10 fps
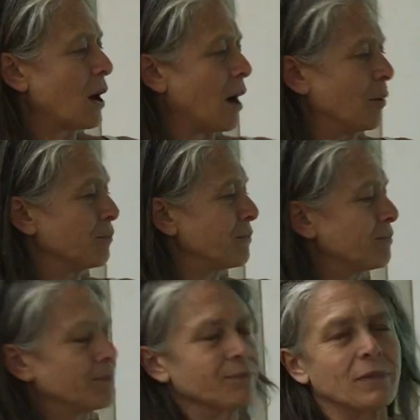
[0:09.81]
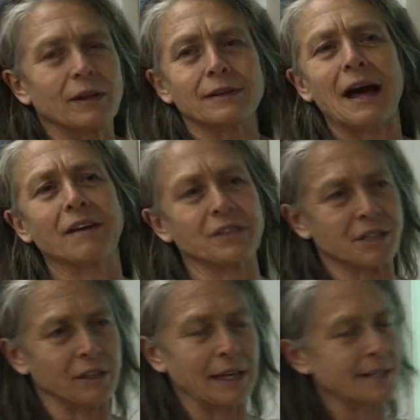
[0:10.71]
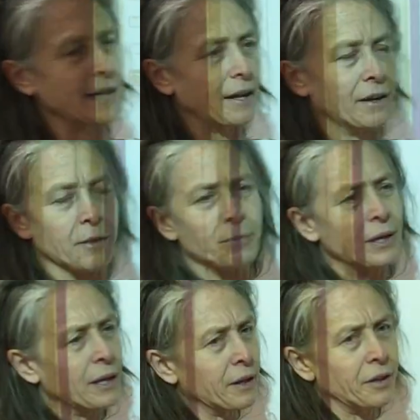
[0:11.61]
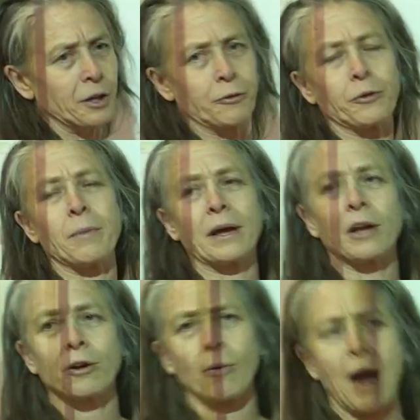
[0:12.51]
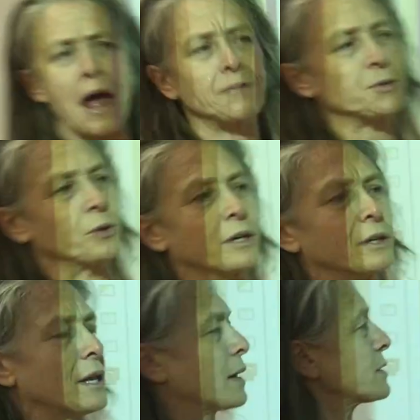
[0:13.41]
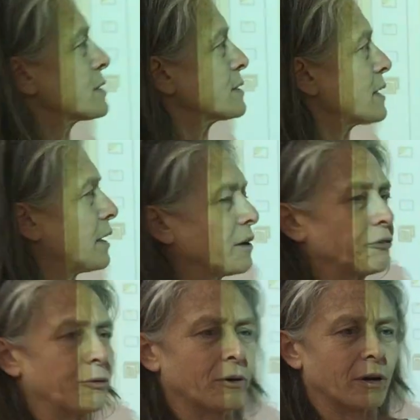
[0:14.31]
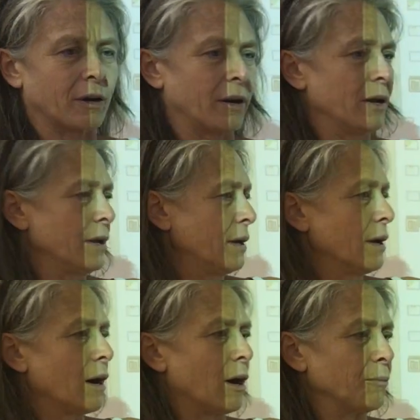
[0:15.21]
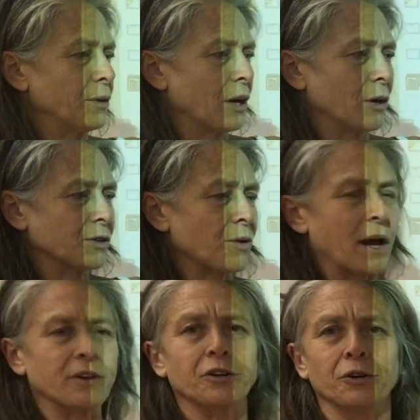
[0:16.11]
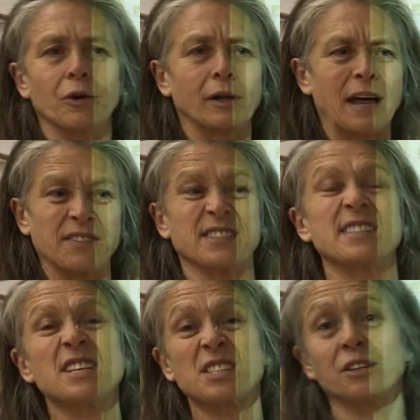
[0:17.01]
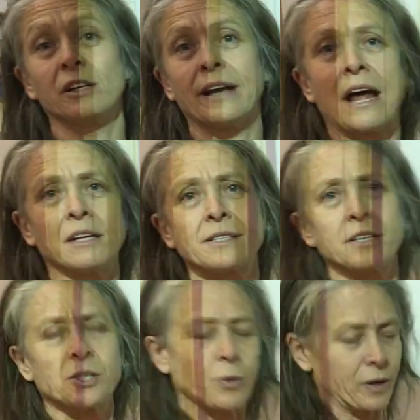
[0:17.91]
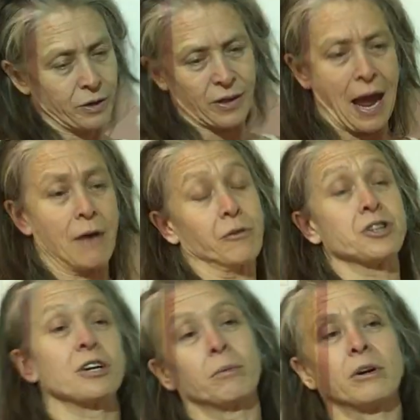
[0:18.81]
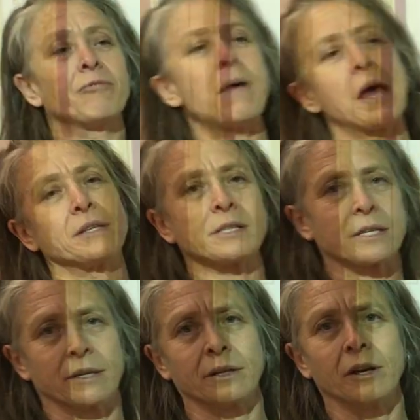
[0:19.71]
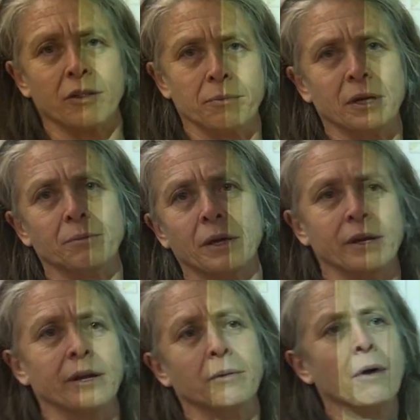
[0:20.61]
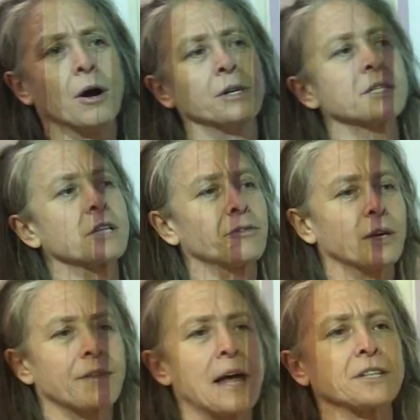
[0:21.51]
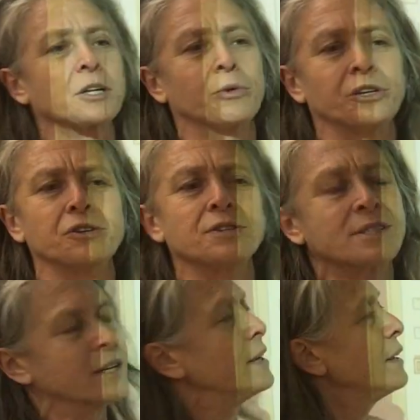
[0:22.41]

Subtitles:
A lot of us collect data in the beginning of the year for making graphs. We collect data for, trying to do a lot of statistical analysis. We want to know the average number of pets and, the mean, median, and mode and stuff like that. So we use,